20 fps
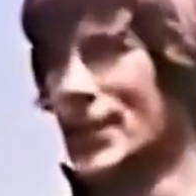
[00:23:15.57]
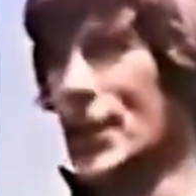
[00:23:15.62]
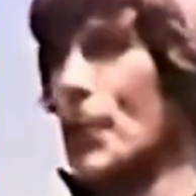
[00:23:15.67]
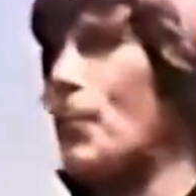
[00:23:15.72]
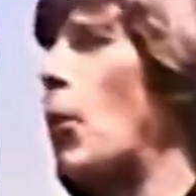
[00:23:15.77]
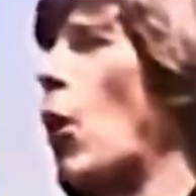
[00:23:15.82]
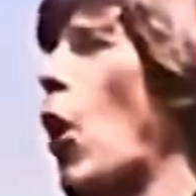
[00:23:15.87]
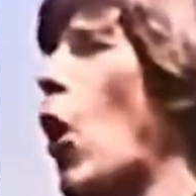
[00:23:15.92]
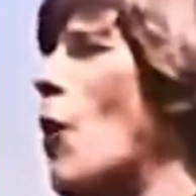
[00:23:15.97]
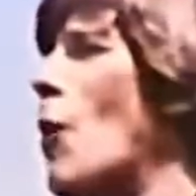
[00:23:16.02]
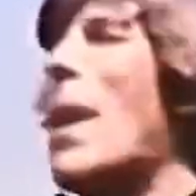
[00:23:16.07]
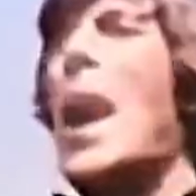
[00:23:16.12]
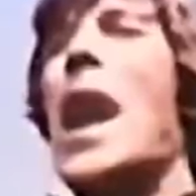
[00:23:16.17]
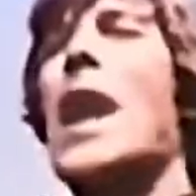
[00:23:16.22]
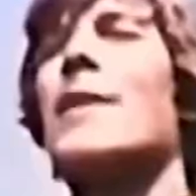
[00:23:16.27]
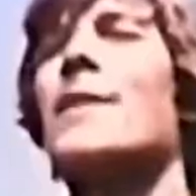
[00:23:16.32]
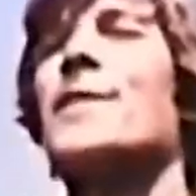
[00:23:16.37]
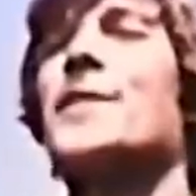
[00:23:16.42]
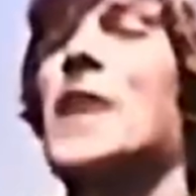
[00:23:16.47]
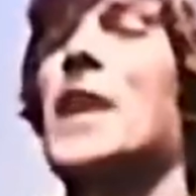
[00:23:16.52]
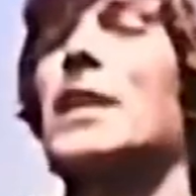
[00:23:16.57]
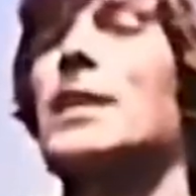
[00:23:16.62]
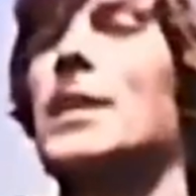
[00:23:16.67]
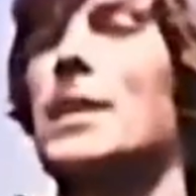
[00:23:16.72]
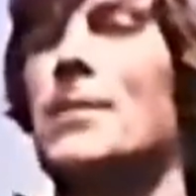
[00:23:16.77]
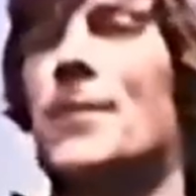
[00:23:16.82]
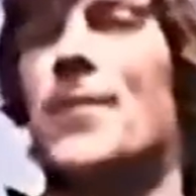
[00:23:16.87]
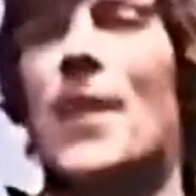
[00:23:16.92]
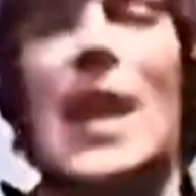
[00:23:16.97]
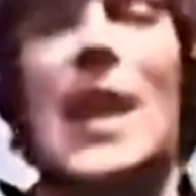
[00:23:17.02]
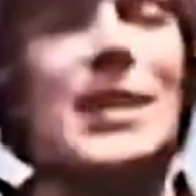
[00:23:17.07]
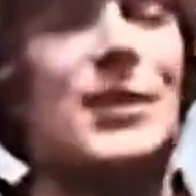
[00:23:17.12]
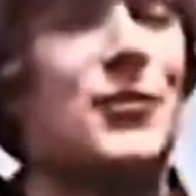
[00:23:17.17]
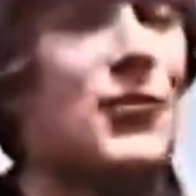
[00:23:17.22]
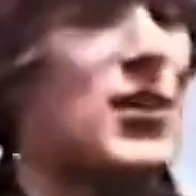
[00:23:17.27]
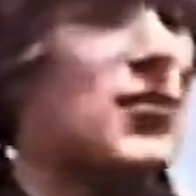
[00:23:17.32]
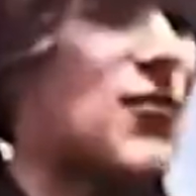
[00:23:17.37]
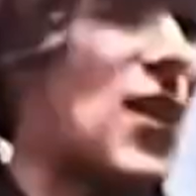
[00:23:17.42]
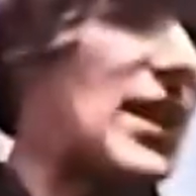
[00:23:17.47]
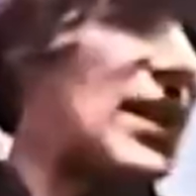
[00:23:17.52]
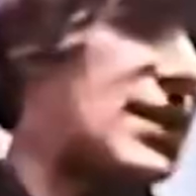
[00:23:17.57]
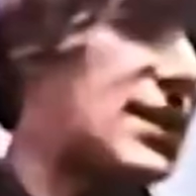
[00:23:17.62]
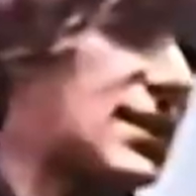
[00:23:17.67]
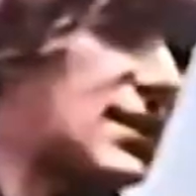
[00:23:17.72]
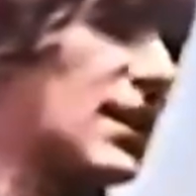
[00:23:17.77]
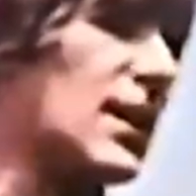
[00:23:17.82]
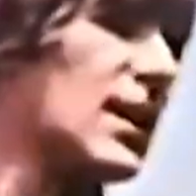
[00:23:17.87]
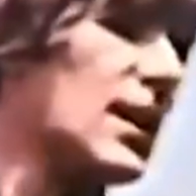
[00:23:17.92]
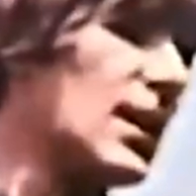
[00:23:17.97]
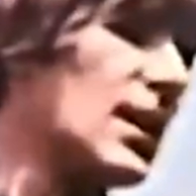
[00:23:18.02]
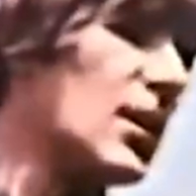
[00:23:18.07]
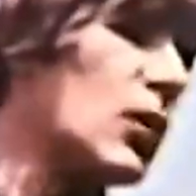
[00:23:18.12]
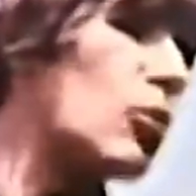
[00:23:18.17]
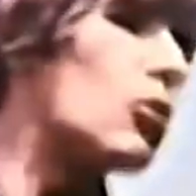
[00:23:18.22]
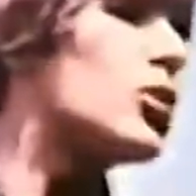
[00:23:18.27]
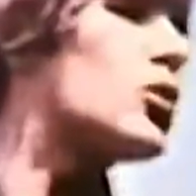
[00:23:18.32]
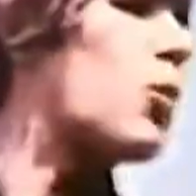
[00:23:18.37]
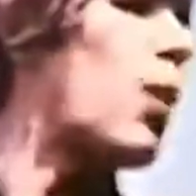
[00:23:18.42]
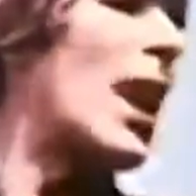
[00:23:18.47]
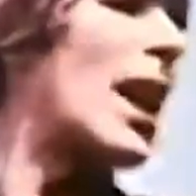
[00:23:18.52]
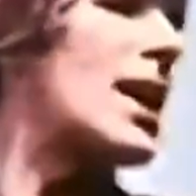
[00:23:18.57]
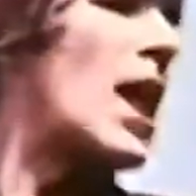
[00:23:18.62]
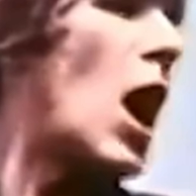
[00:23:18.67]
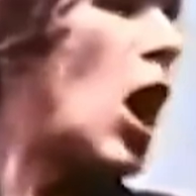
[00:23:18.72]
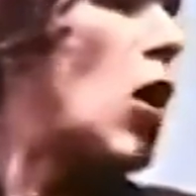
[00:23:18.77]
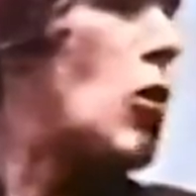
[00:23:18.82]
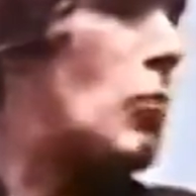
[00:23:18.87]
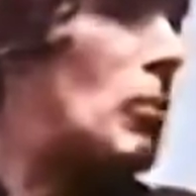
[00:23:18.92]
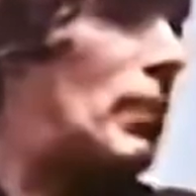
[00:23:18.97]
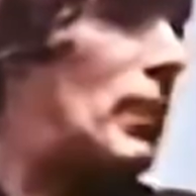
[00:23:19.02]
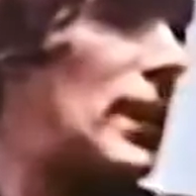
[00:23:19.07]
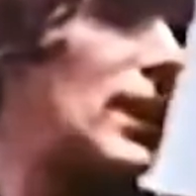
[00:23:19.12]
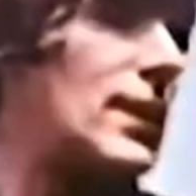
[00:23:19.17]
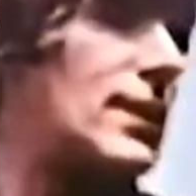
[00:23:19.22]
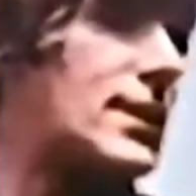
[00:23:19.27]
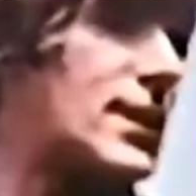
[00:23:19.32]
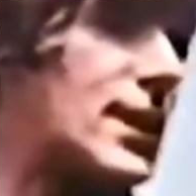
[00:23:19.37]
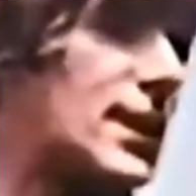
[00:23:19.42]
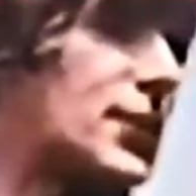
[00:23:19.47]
The poor man seldom finds redress, whose one hope is